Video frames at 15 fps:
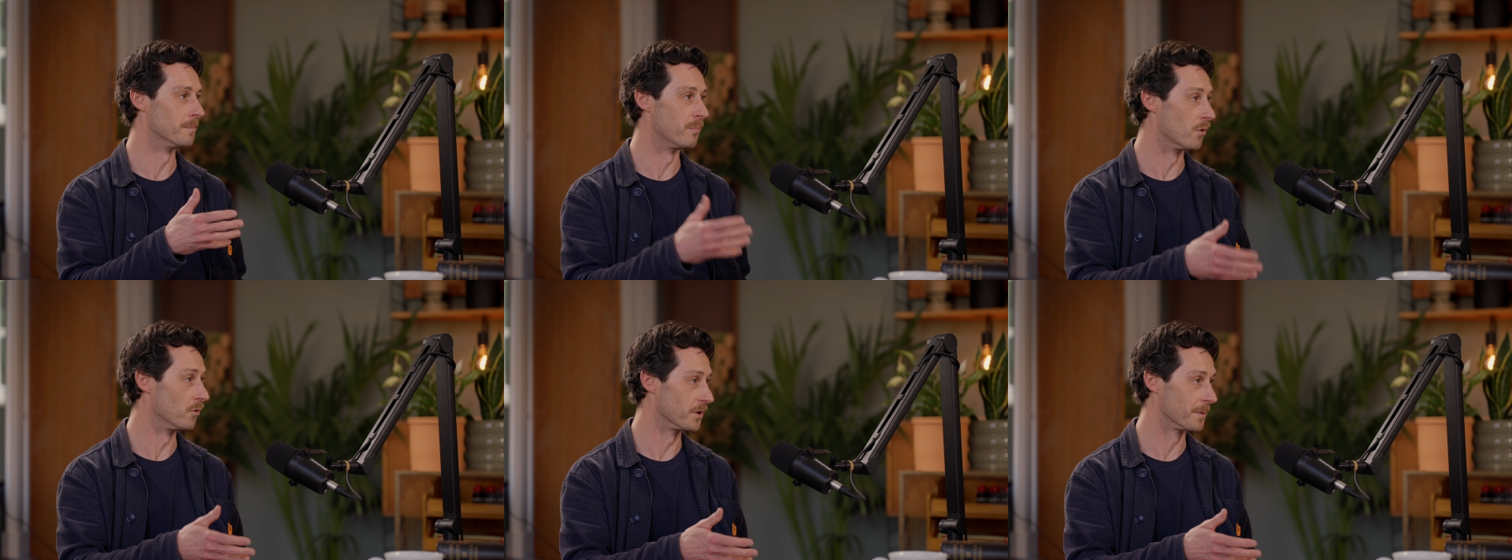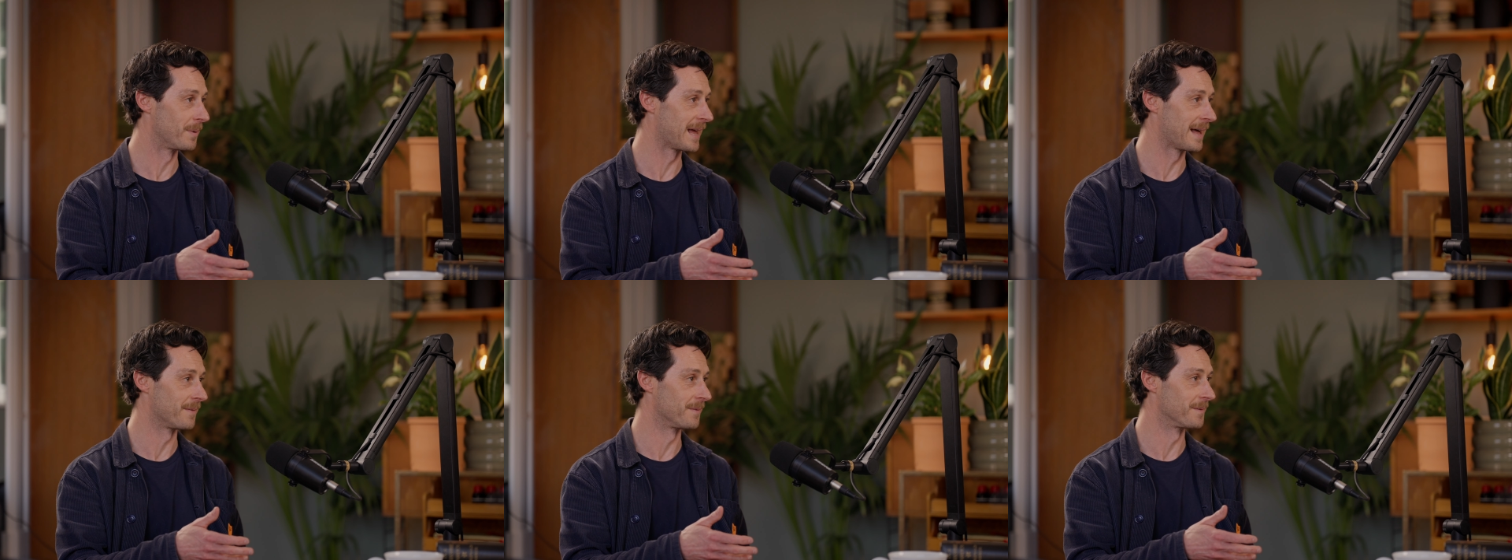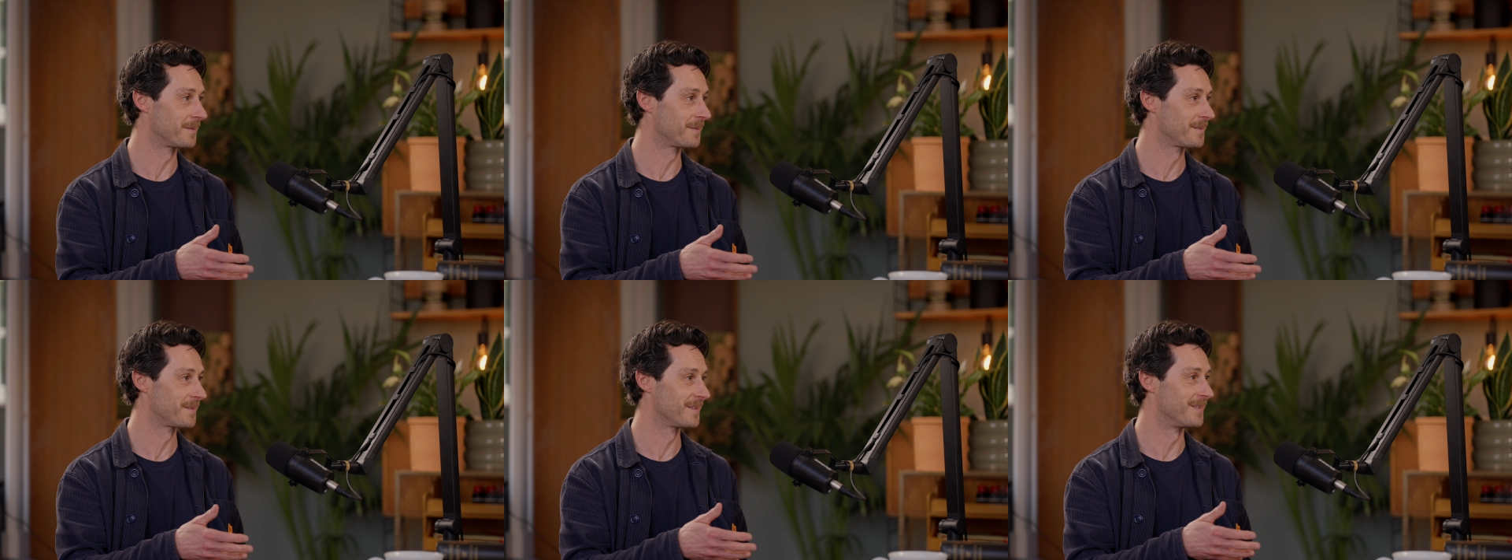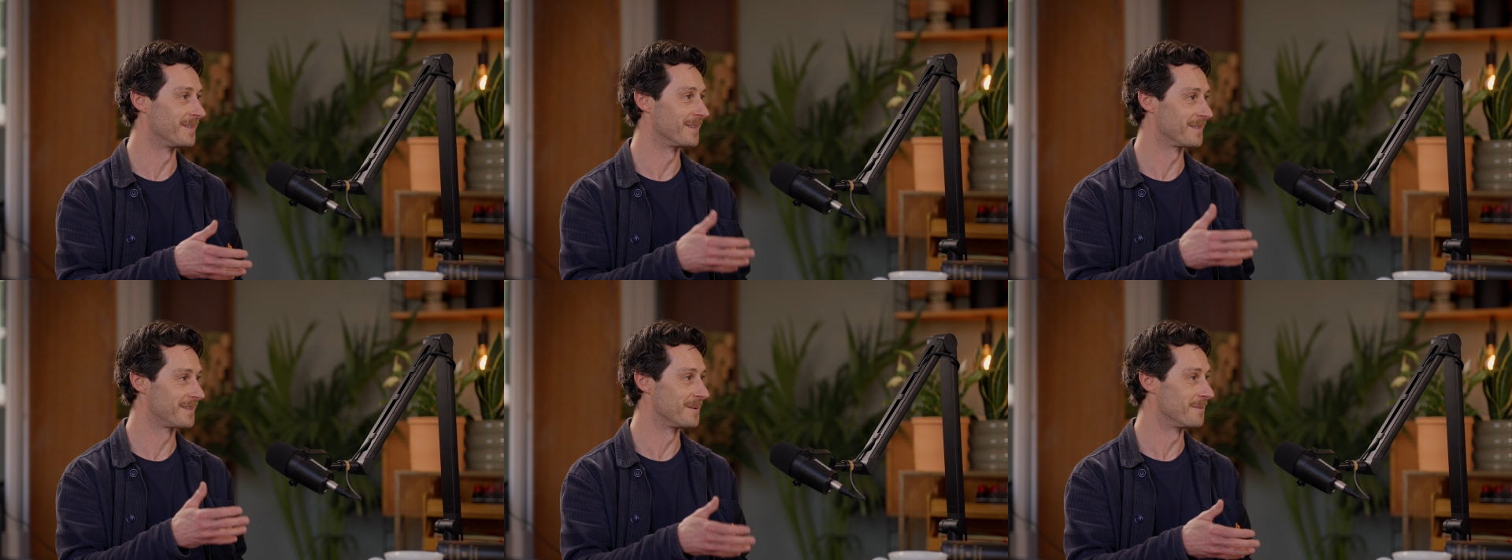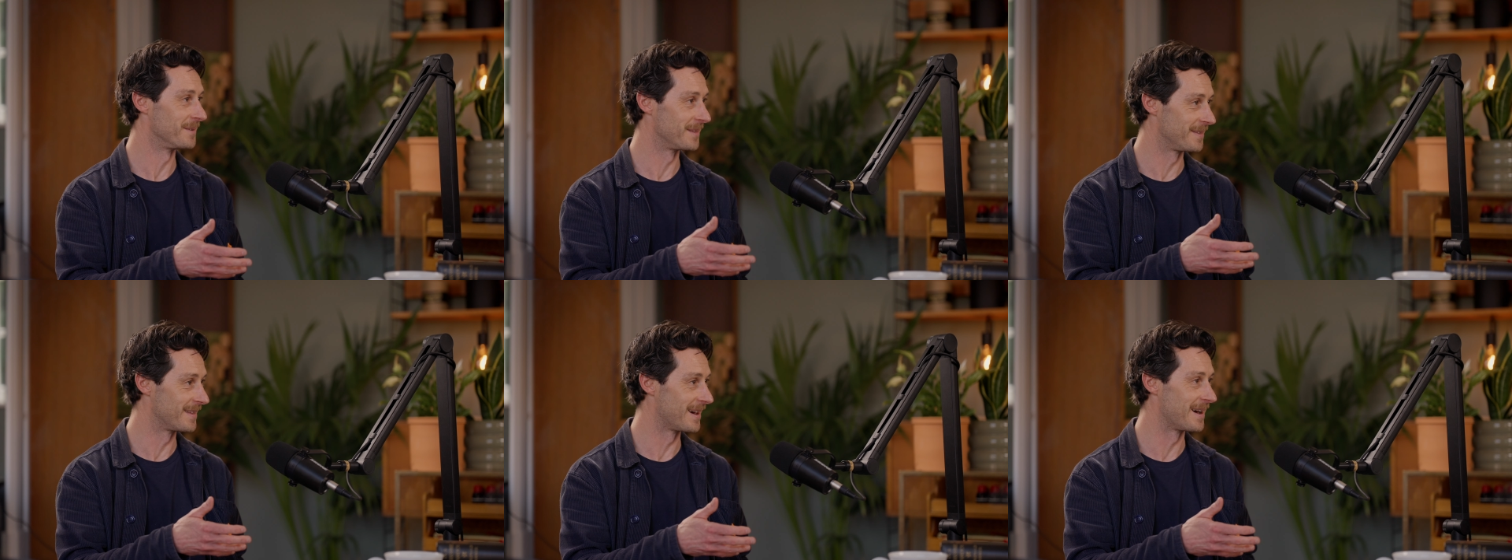border plants that sit
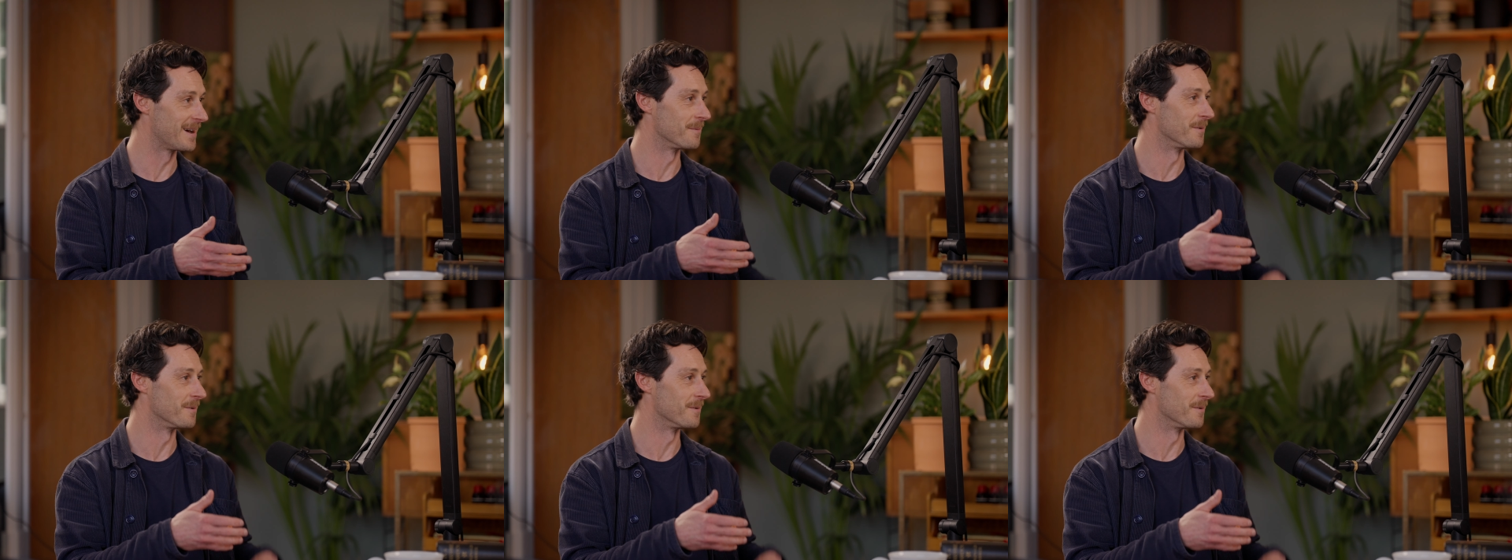within there.